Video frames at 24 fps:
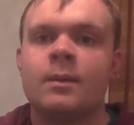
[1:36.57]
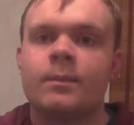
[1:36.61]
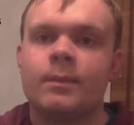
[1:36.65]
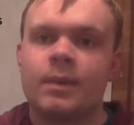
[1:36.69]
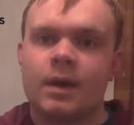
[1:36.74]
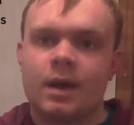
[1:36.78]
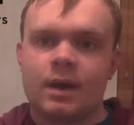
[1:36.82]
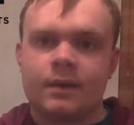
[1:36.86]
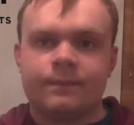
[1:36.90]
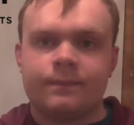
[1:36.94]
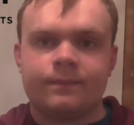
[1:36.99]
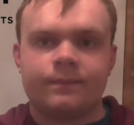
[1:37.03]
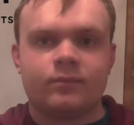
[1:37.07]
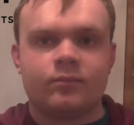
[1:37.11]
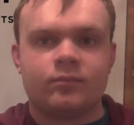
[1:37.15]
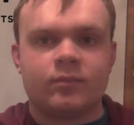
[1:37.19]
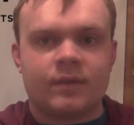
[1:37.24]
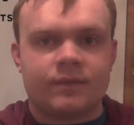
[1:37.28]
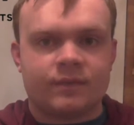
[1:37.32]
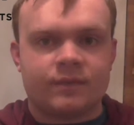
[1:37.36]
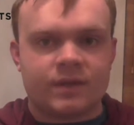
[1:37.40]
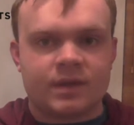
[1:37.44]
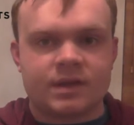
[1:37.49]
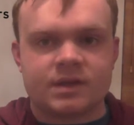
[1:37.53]
But
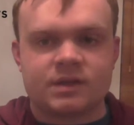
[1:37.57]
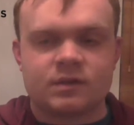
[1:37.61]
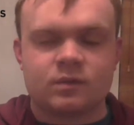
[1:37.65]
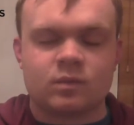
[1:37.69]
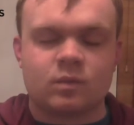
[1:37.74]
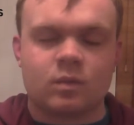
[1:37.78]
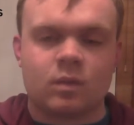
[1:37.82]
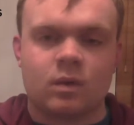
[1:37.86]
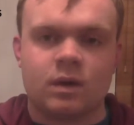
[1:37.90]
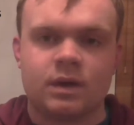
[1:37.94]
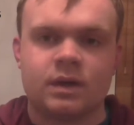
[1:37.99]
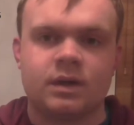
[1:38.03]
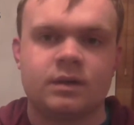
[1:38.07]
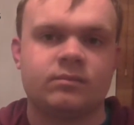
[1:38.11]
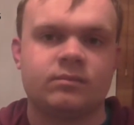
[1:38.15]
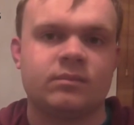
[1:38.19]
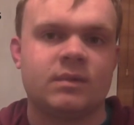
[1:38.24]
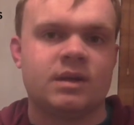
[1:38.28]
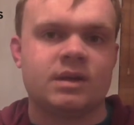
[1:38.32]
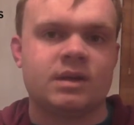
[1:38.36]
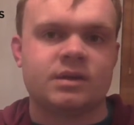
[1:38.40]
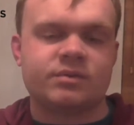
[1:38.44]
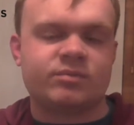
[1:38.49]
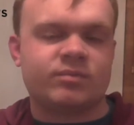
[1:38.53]
with this one,
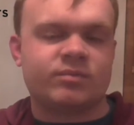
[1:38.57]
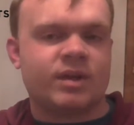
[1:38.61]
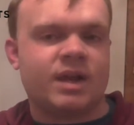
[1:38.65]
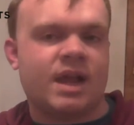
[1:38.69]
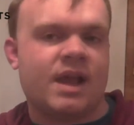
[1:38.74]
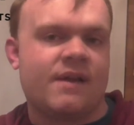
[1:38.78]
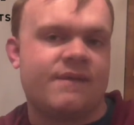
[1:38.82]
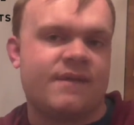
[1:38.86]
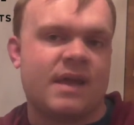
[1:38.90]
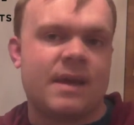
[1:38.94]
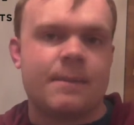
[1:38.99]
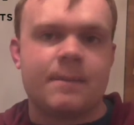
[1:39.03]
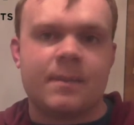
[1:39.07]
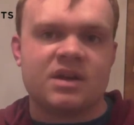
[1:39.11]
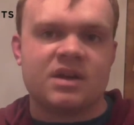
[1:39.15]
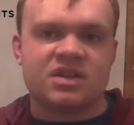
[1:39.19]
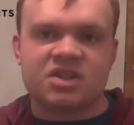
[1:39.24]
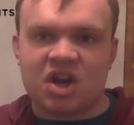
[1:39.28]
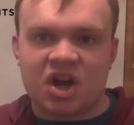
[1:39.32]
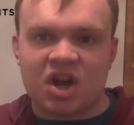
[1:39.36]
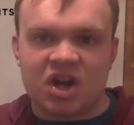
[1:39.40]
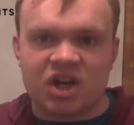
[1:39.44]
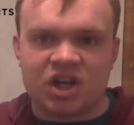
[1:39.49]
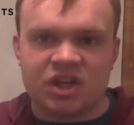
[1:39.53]
it doesn't really have that
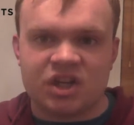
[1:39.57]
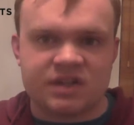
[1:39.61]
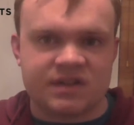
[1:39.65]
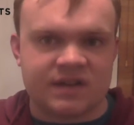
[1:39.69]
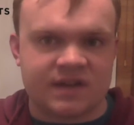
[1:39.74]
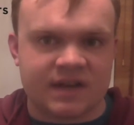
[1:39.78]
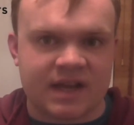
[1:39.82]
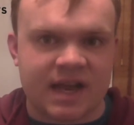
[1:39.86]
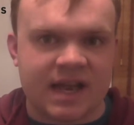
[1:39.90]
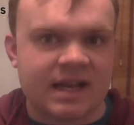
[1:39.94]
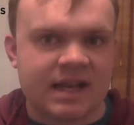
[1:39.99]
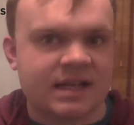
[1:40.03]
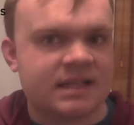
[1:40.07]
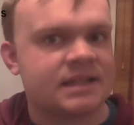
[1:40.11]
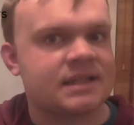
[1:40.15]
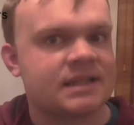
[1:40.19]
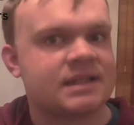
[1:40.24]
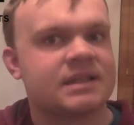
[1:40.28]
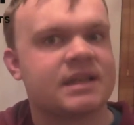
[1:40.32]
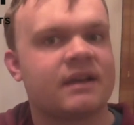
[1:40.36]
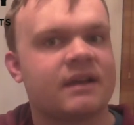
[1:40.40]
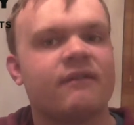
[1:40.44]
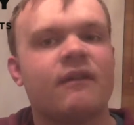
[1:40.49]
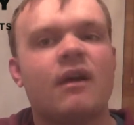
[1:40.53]
much Guardians of the Galaxy
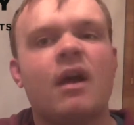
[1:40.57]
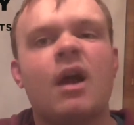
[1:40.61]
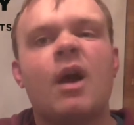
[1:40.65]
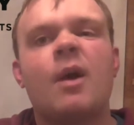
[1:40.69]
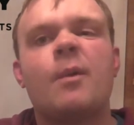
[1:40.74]
stuff.